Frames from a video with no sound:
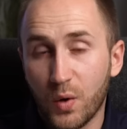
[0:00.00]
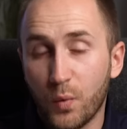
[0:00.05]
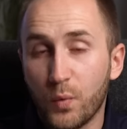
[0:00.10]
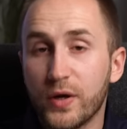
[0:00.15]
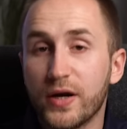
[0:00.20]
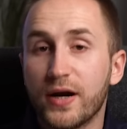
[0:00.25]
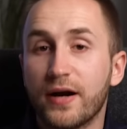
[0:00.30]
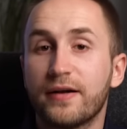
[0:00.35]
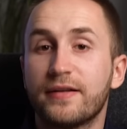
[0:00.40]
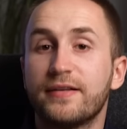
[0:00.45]

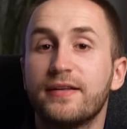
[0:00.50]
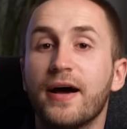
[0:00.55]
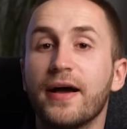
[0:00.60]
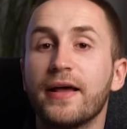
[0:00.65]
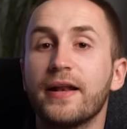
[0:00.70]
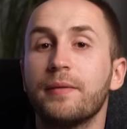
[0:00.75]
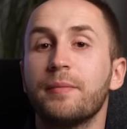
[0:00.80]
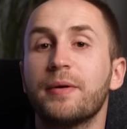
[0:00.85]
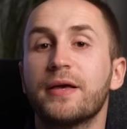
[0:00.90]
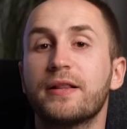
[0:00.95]
We are
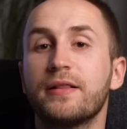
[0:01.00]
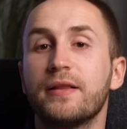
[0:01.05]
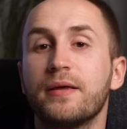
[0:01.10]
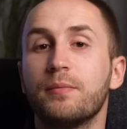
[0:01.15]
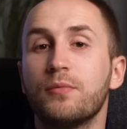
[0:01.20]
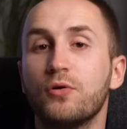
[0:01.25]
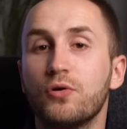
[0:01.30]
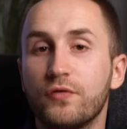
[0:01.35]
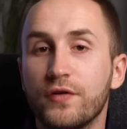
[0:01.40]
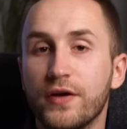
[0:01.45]
dynamically
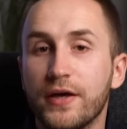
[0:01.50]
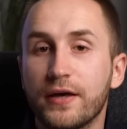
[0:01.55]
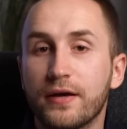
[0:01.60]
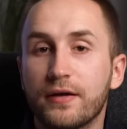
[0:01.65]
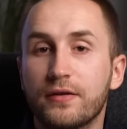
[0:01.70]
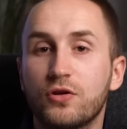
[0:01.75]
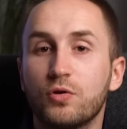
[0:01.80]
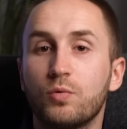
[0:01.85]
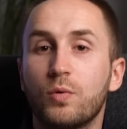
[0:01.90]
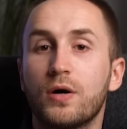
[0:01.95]

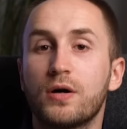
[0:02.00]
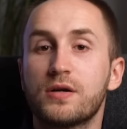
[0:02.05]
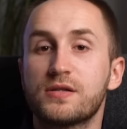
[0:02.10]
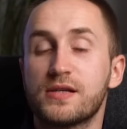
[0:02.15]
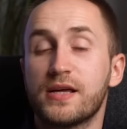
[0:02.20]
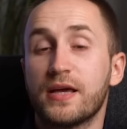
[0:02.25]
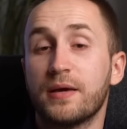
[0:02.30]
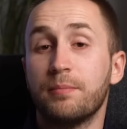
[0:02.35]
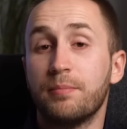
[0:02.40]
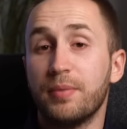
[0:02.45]
moving
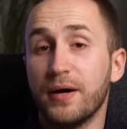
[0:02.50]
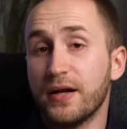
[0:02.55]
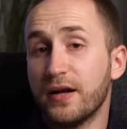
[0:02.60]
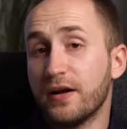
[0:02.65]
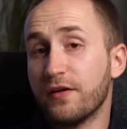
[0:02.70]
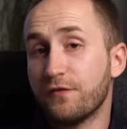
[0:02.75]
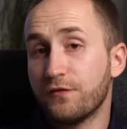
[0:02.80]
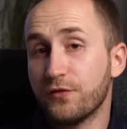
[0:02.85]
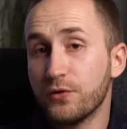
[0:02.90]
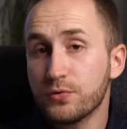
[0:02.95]
towards a
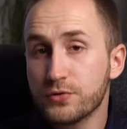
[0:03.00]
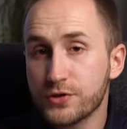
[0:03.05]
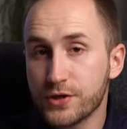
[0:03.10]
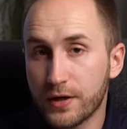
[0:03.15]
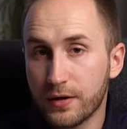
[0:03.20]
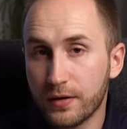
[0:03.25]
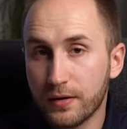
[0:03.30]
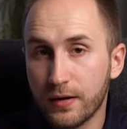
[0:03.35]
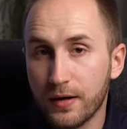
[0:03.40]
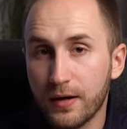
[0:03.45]
better
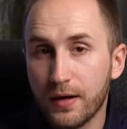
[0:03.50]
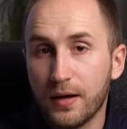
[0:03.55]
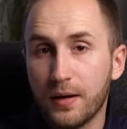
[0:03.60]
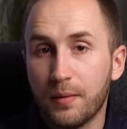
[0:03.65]
future